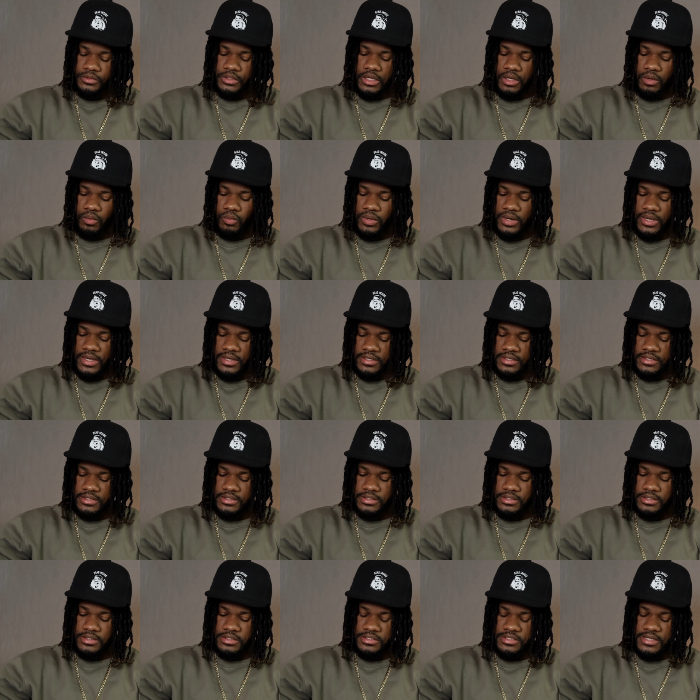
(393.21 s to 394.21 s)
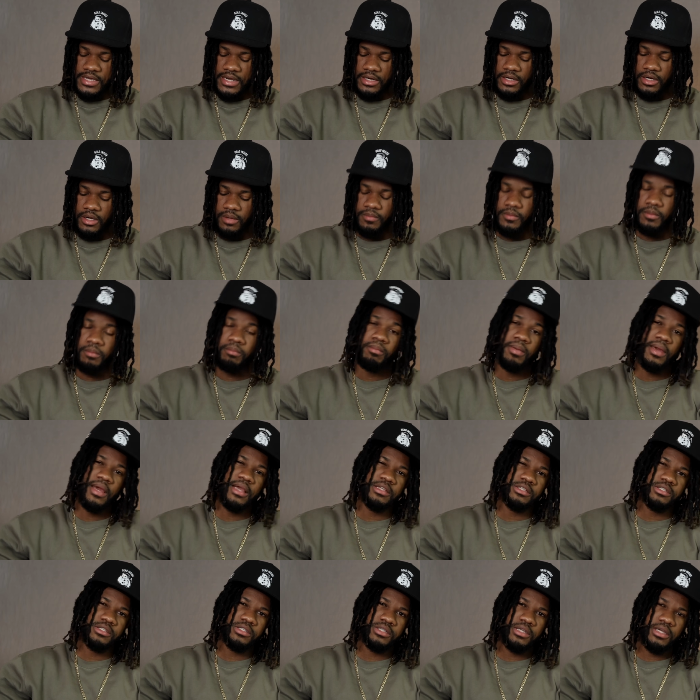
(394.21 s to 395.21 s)
And when I stand up, the
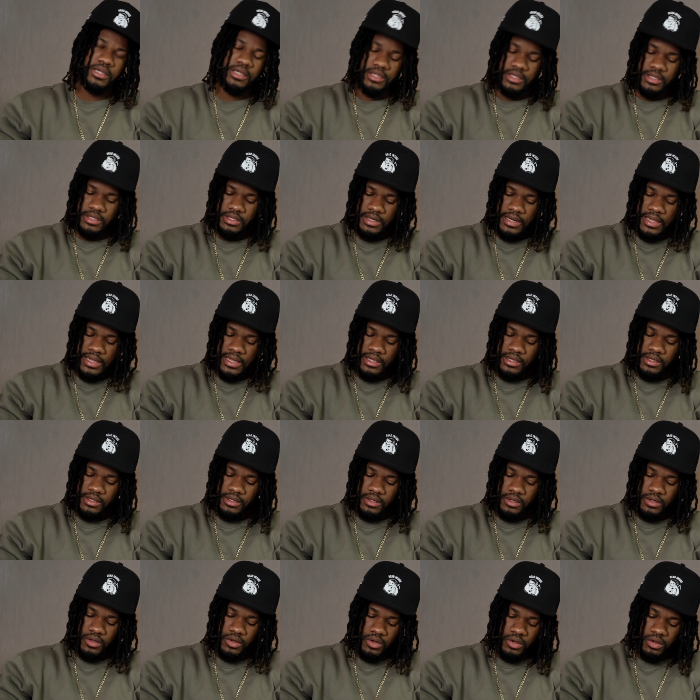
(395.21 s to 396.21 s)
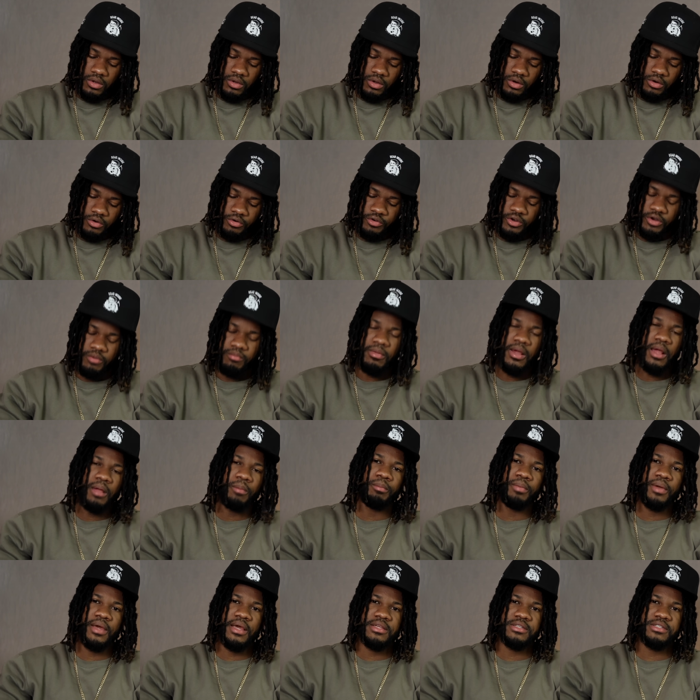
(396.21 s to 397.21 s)
bench like gripped my
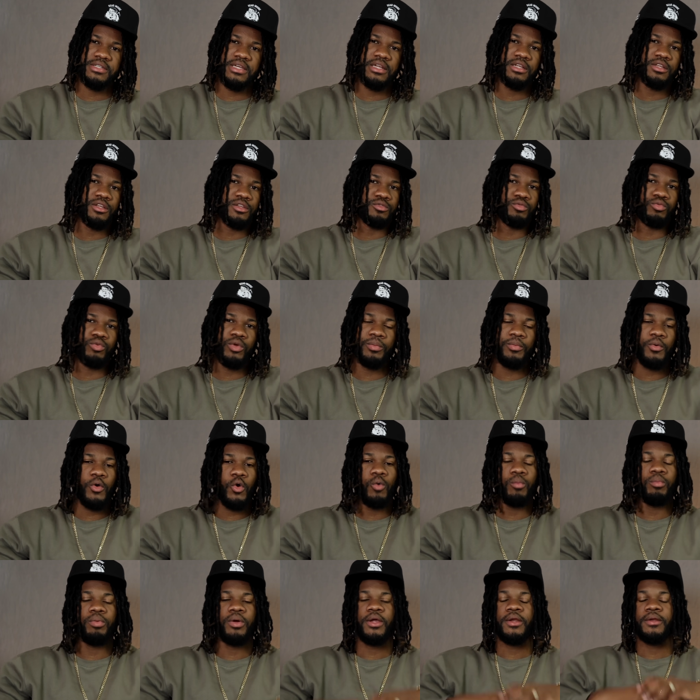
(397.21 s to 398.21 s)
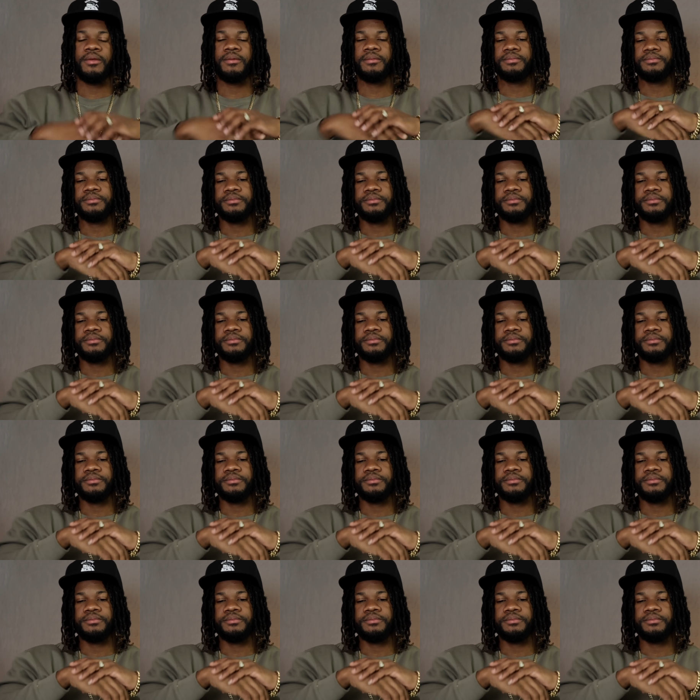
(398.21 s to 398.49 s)
pants and it was ripped open.